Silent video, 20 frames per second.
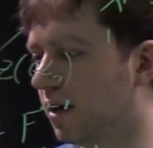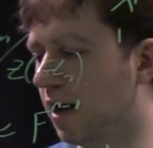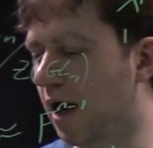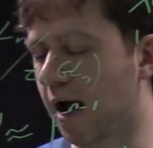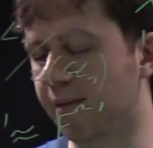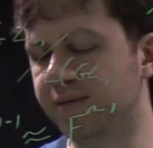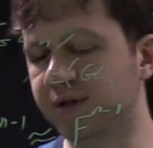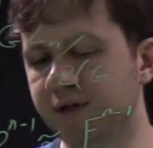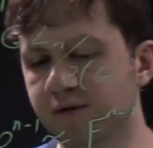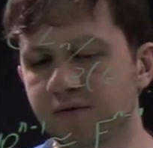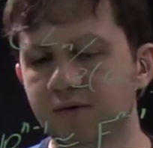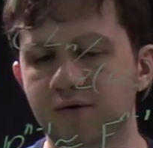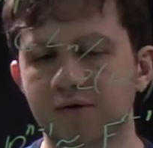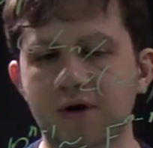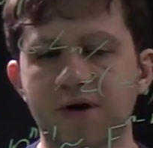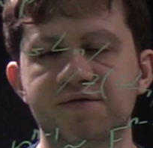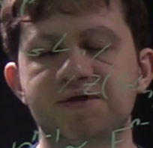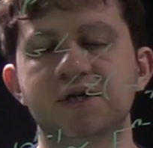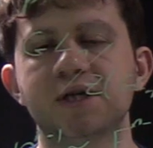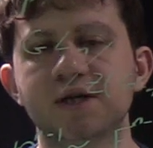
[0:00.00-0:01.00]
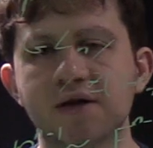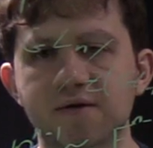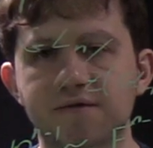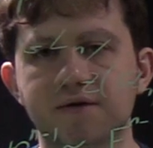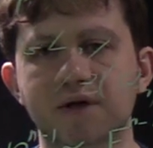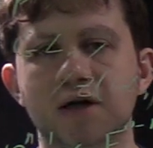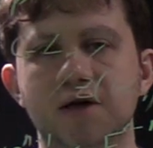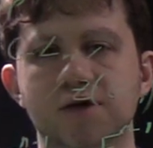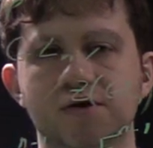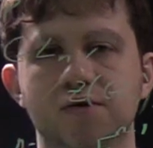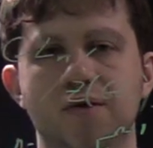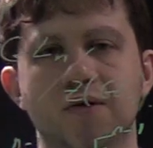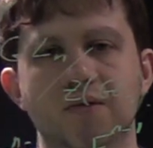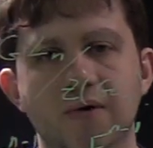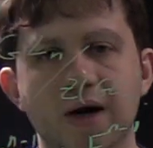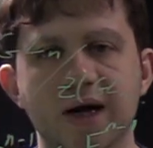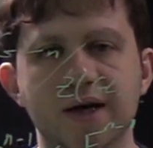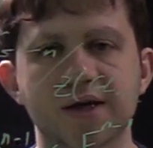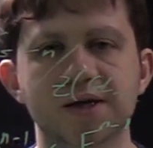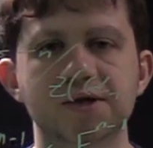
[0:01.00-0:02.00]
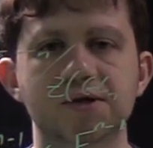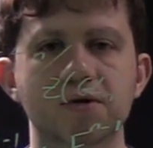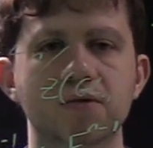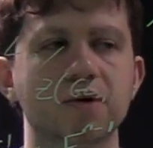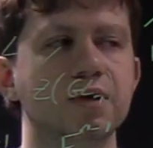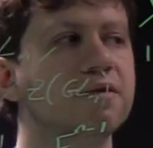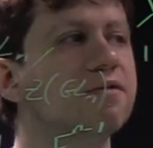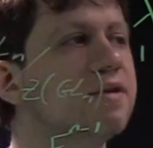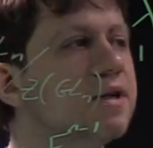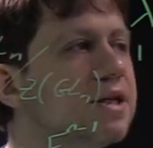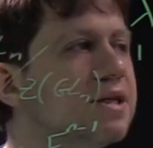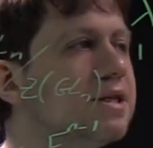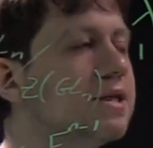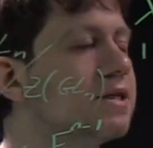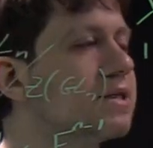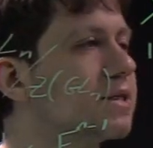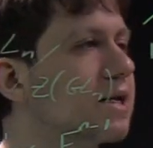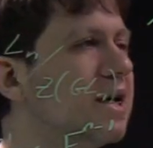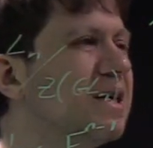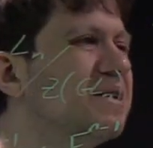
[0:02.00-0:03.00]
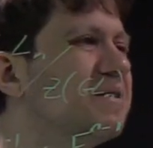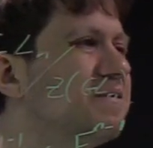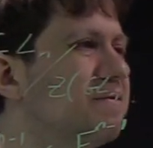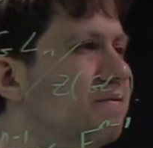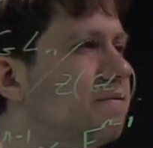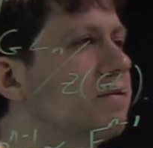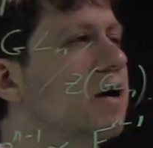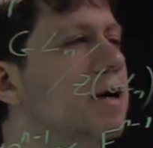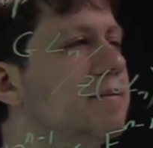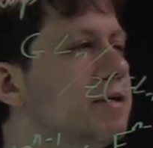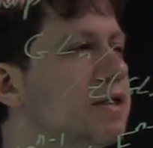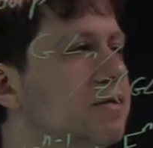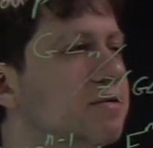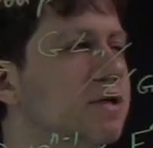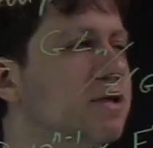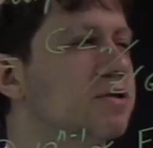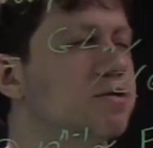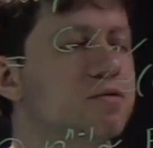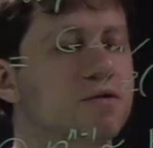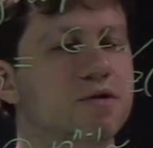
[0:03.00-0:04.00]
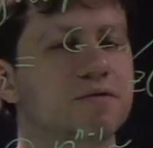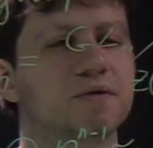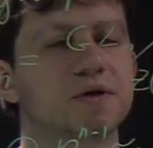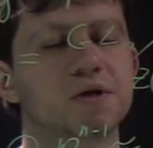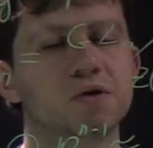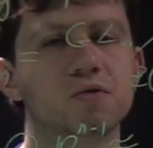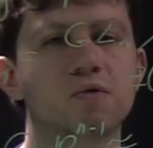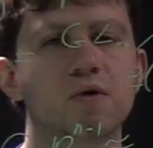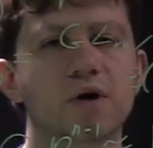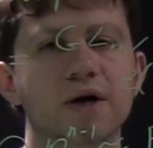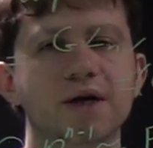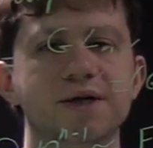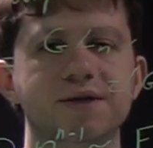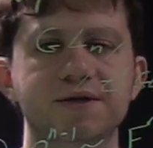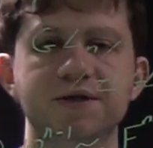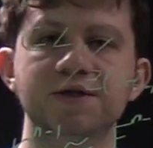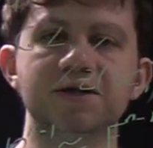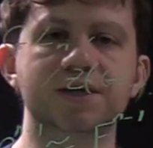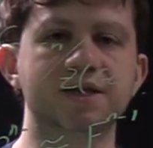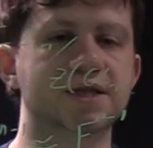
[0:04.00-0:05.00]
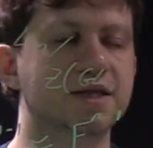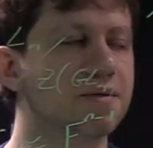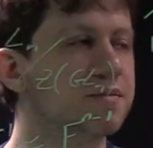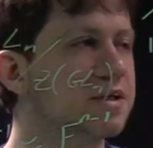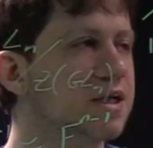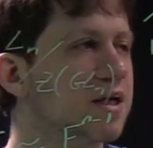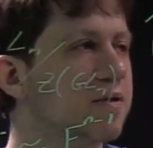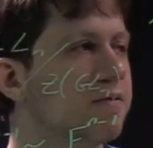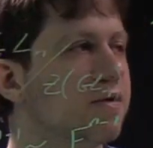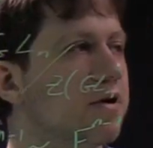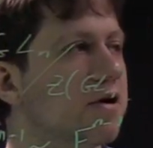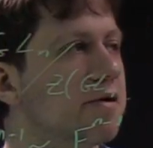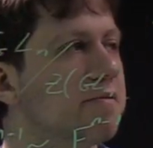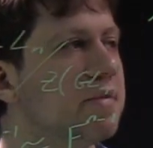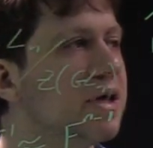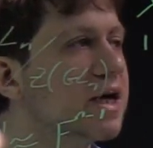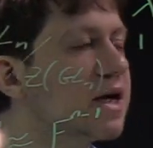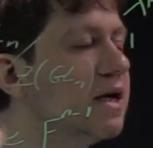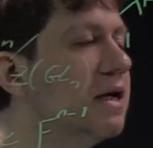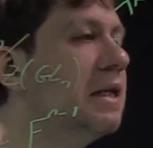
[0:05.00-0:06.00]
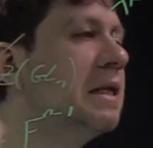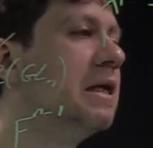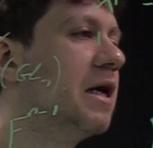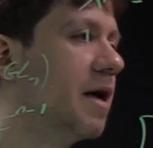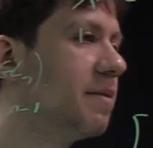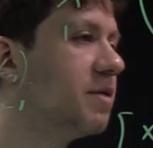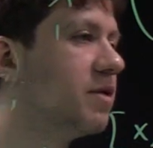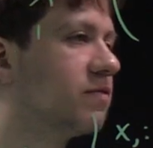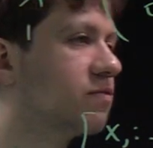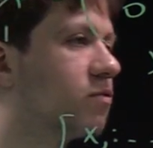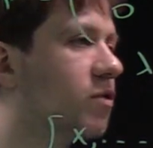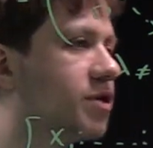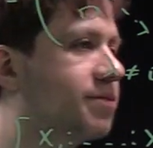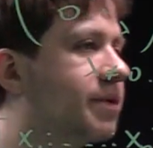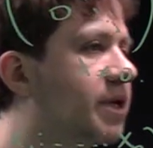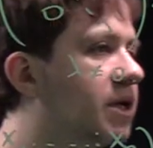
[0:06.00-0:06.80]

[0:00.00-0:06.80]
I mean, you have seen infinities already. So infinity is kind of, I mean, you can sort of ignore it, it's just something very big. I mean, of course, we